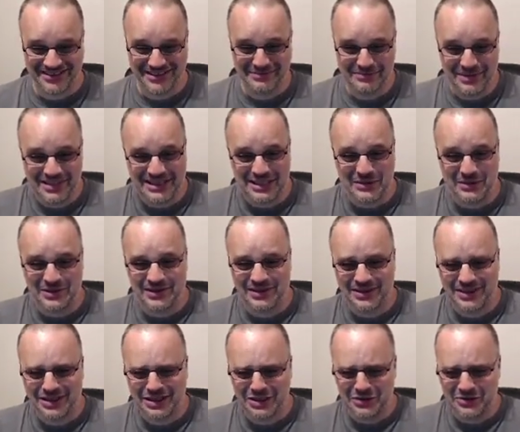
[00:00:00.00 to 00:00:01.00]
and Mikey went,
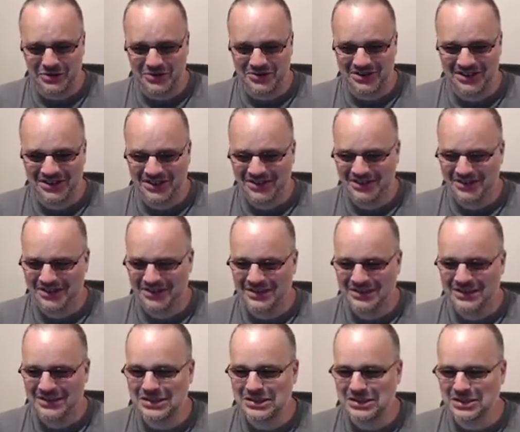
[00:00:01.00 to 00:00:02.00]
oh,
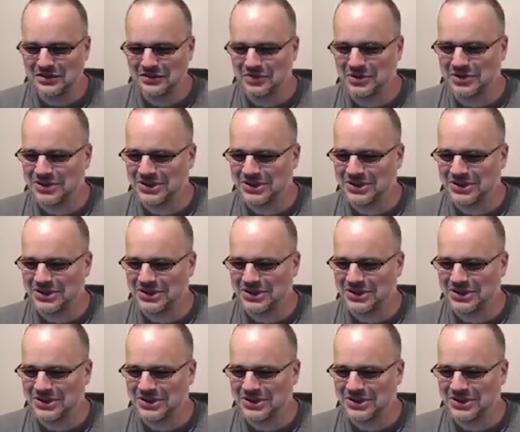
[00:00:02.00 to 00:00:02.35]
you've put